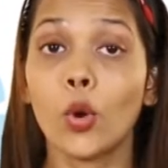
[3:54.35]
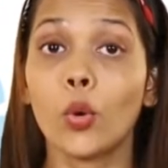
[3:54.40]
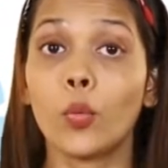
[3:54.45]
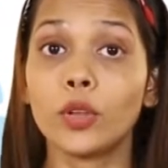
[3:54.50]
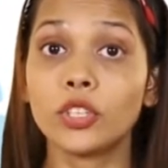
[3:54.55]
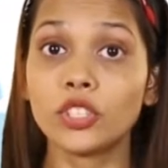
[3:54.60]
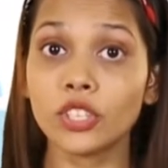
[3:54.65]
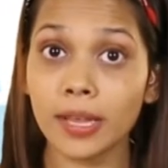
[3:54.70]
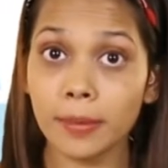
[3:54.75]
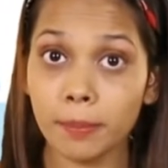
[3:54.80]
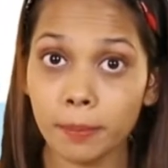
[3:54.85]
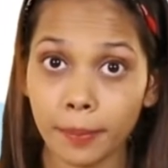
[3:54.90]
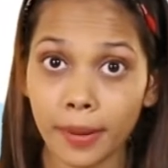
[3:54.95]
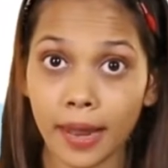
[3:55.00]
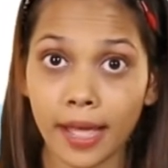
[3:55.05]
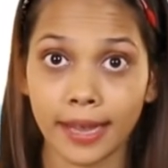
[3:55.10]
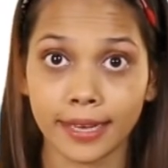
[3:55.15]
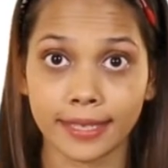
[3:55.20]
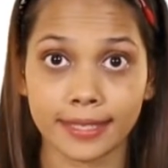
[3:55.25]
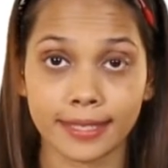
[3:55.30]
which
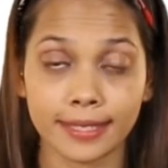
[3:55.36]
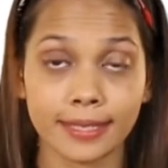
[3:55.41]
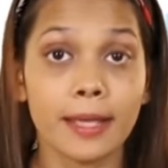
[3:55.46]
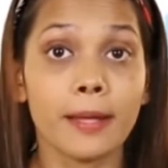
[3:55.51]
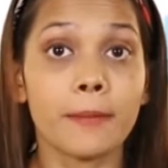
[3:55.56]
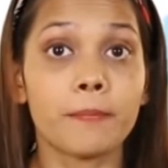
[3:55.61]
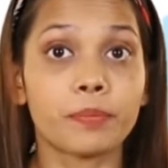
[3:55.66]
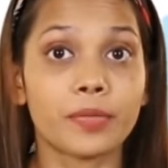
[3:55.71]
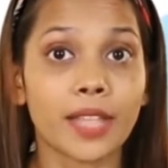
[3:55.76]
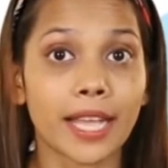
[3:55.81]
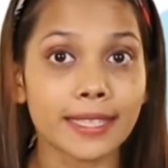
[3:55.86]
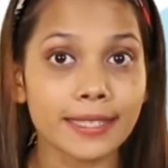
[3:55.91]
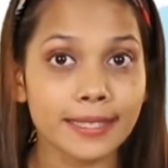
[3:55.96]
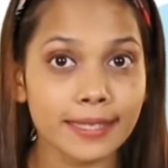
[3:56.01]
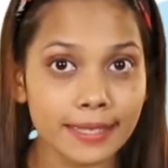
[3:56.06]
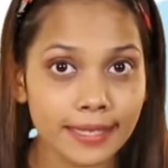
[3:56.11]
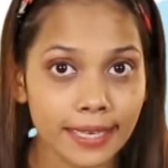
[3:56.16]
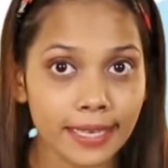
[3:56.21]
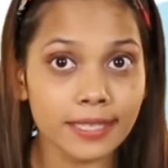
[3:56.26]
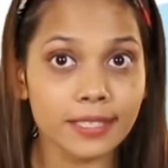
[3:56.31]
implies that
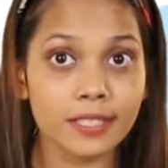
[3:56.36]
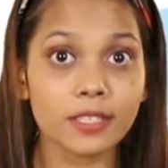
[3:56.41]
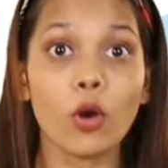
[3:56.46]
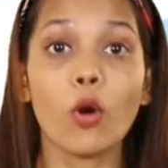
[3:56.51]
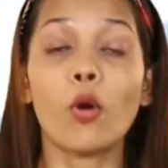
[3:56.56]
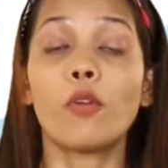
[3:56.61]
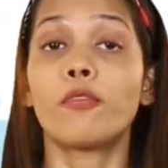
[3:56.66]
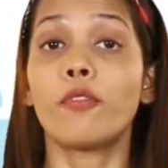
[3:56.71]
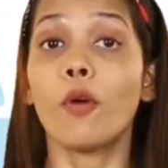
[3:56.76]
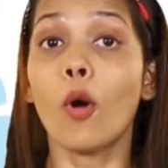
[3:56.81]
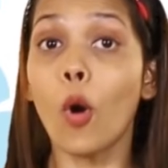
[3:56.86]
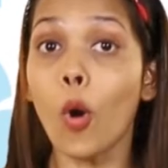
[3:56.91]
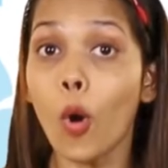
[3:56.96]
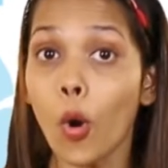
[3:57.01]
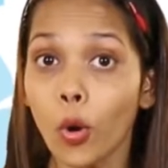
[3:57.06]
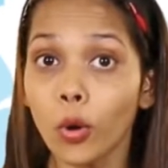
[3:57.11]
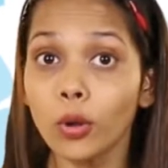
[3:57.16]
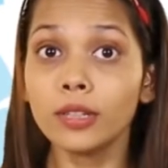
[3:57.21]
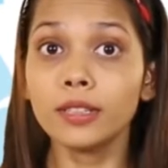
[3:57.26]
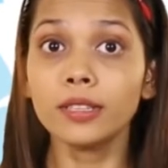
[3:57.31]
6 of
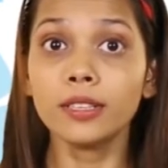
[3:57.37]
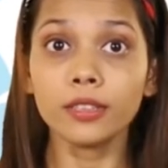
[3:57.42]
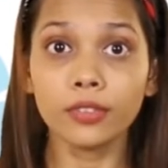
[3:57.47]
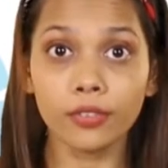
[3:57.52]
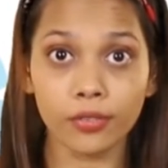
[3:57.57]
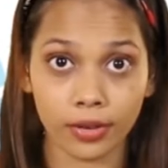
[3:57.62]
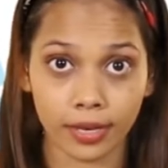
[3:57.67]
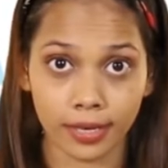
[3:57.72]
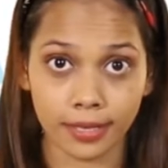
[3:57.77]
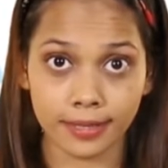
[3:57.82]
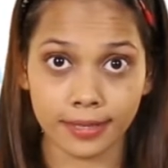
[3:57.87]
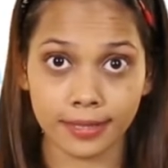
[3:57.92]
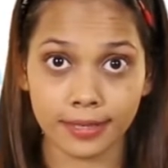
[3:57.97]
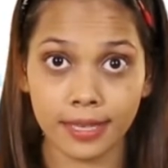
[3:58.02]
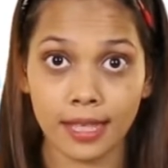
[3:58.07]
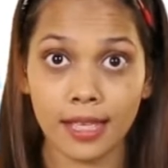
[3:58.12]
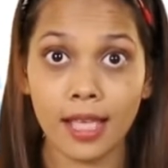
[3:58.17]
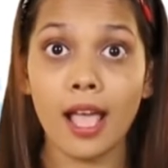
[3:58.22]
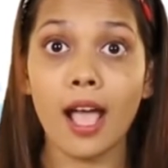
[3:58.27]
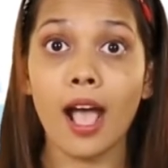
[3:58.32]
all the
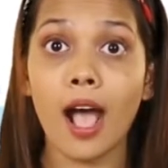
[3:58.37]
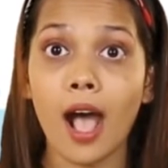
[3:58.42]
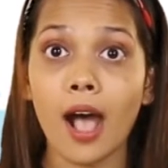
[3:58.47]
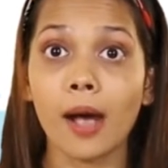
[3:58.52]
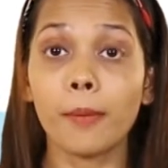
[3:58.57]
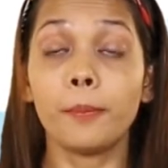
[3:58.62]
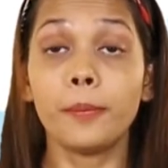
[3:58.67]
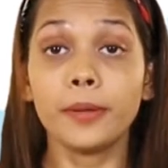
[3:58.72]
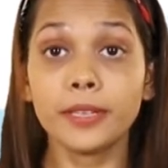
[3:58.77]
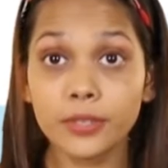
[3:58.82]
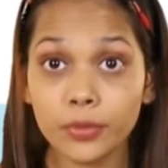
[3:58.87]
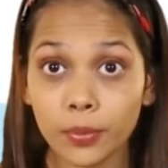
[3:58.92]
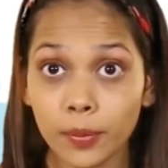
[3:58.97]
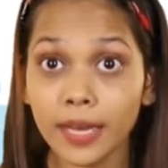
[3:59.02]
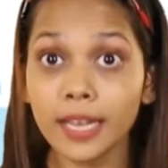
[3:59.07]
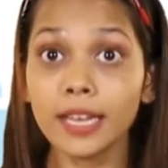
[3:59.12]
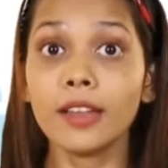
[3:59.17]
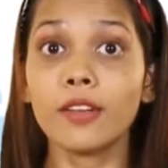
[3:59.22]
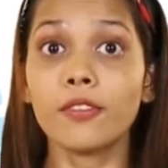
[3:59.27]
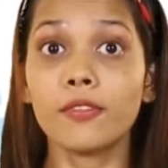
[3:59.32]
trees are
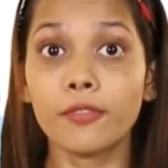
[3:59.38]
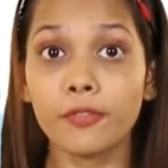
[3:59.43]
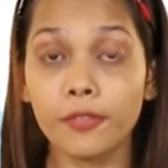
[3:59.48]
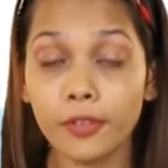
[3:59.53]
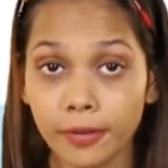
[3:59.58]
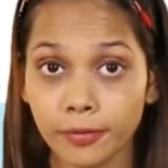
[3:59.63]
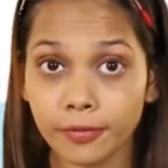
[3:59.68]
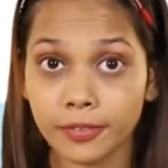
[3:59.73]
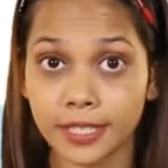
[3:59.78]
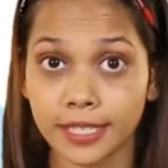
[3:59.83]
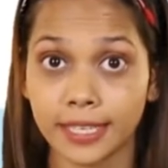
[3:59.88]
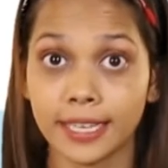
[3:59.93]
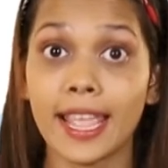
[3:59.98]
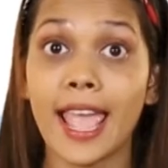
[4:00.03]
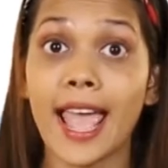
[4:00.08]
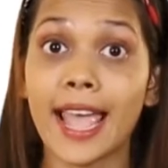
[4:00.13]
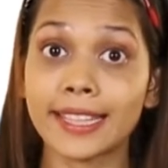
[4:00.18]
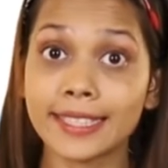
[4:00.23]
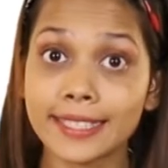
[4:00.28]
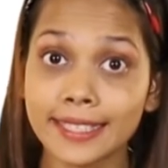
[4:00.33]
between
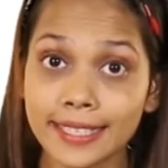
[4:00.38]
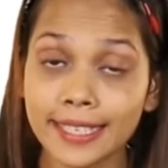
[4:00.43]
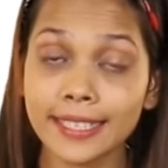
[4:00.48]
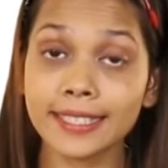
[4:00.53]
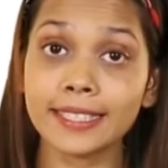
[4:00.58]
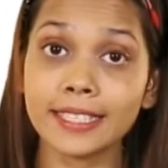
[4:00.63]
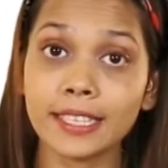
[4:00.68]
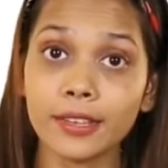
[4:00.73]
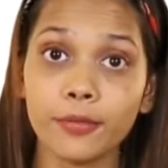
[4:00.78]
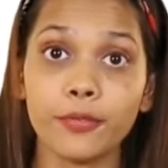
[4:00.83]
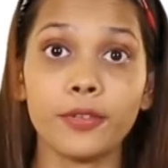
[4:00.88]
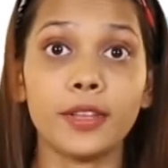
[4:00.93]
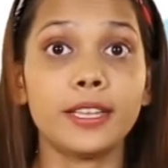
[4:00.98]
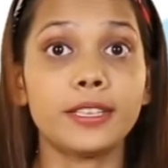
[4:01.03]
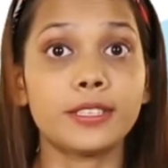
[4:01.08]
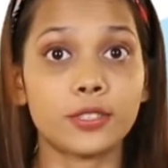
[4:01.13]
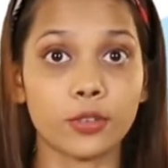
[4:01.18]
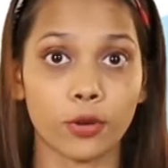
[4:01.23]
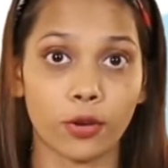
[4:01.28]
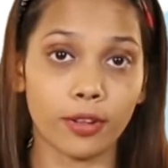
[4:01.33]
50 and 60
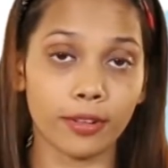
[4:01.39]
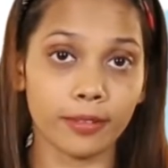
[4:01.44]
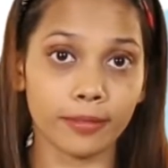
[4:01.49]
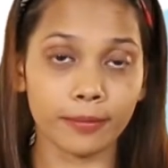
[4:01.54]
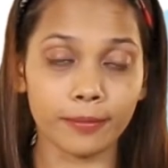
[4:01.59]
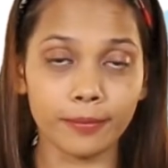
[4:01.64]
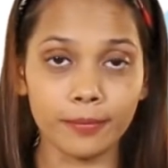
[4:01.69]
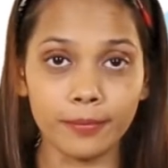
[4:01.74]
feet tall.